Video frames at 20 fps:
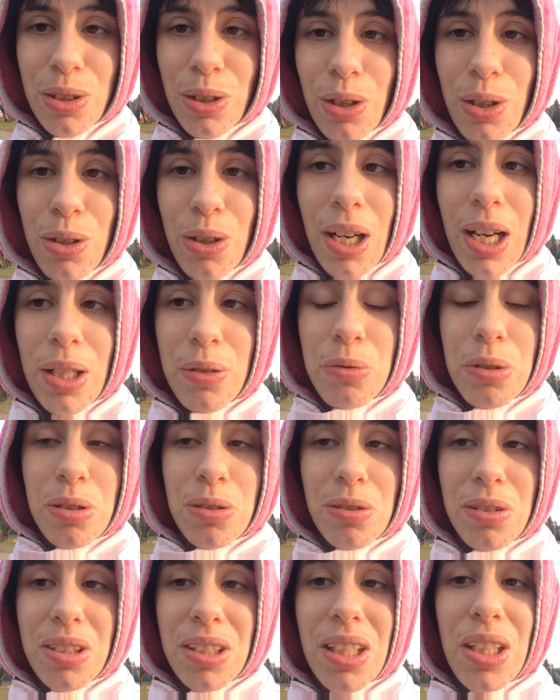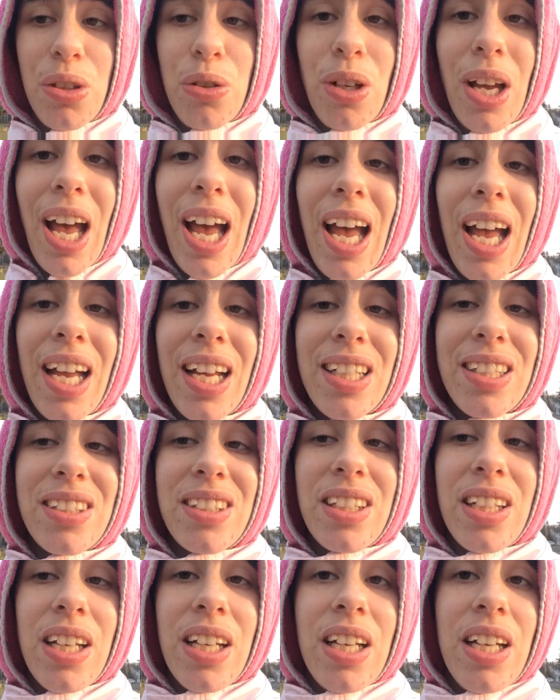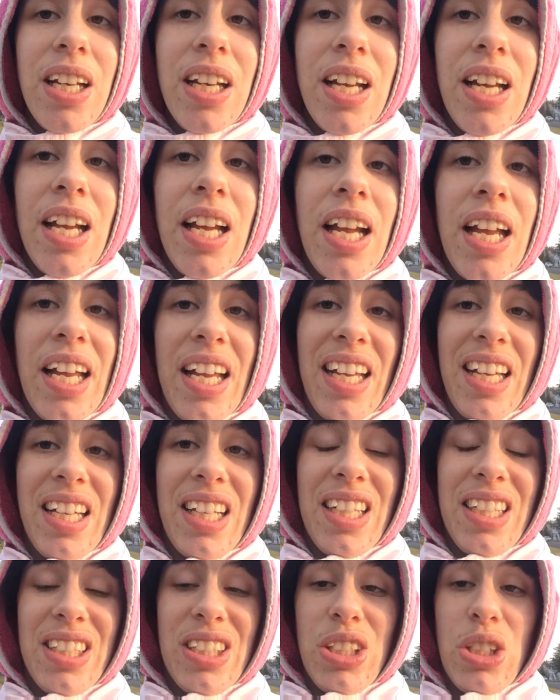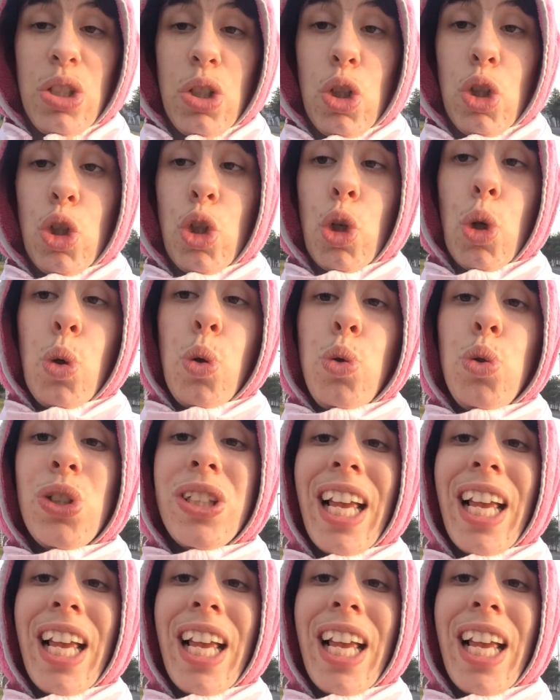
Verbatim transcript: so I will see you guys in two